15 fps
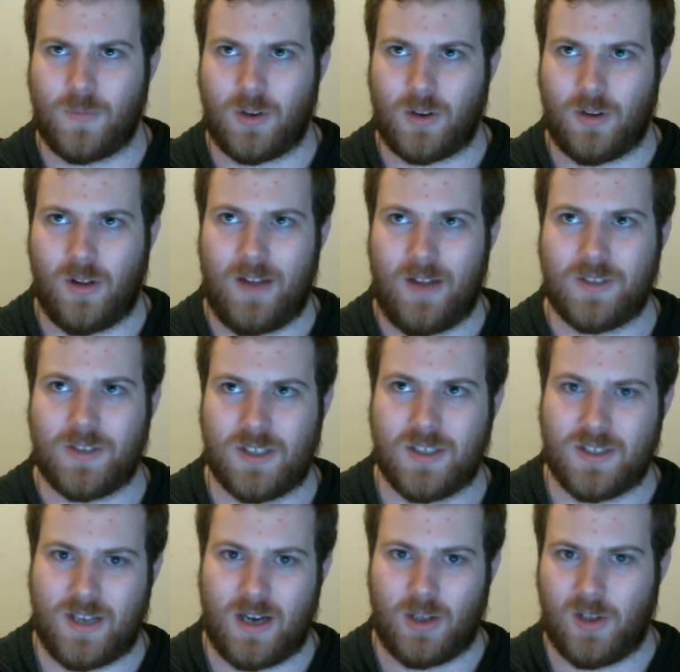glad that she's
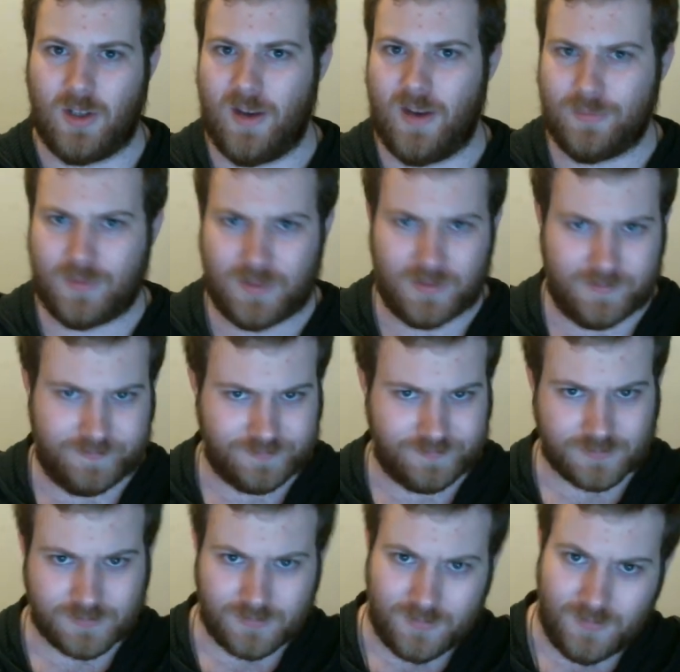now left
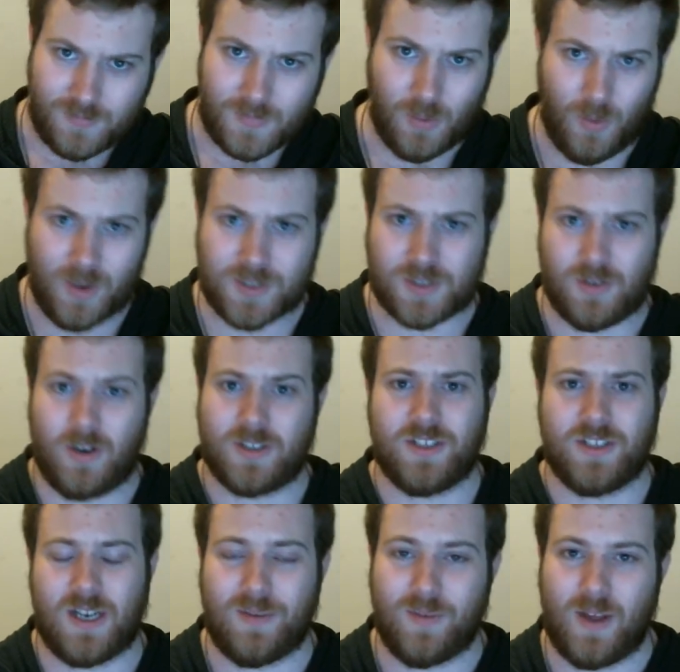Westeros. She's
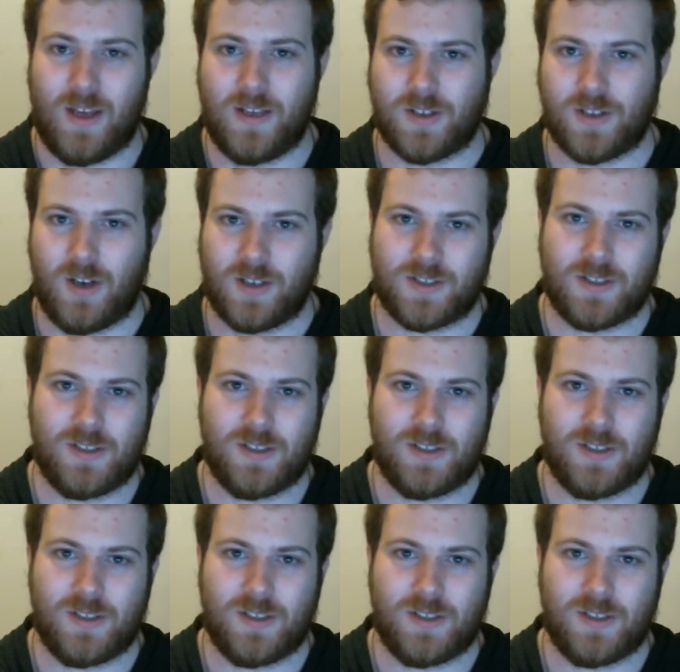heading for Essos.